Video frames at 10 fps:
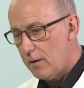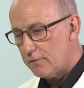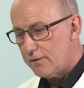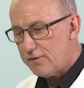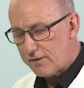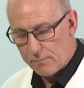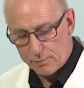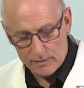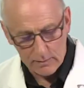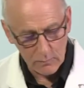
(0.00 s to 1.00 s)
So these are
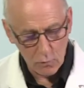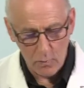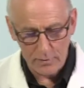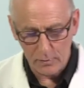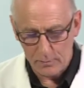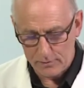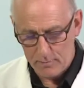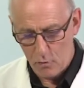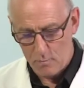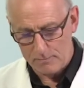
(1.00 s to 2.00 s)
simply warming up at the
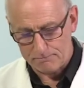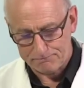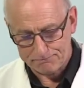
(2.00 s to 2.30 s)
moment.